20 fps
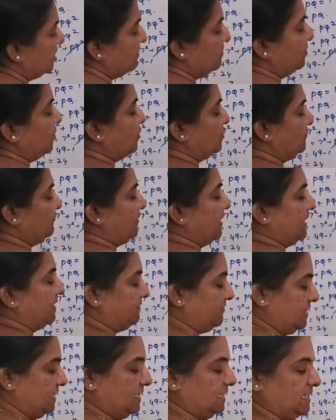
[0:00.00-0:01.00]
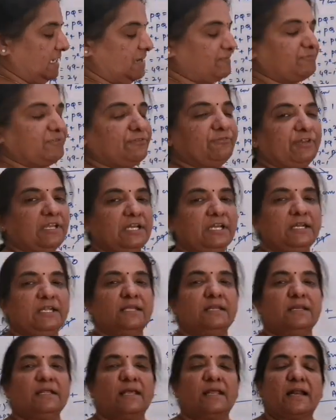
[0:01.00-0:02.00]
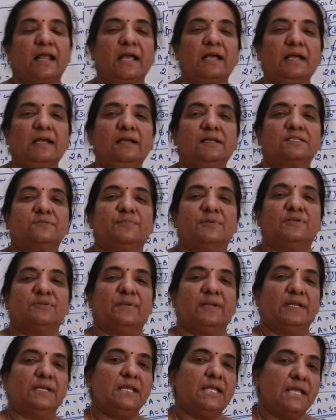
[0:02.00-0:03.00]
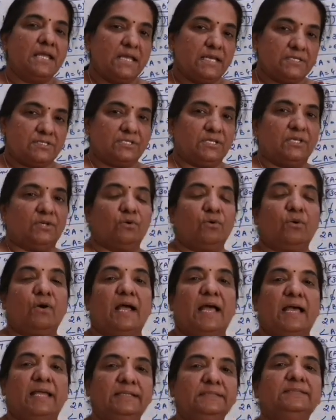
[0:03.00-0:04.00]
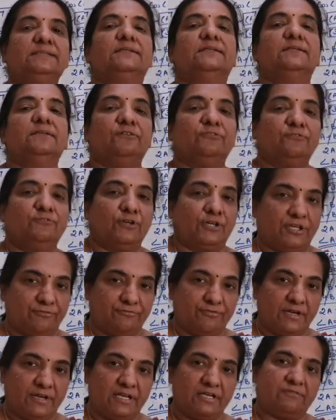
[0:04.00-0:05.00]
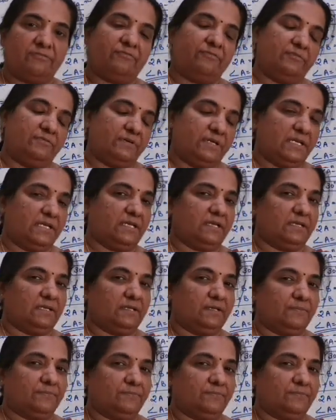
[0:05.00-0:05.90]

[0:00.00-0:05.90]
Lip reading: Both 5 degree and 15 degree are angles between 0 and 45 degree.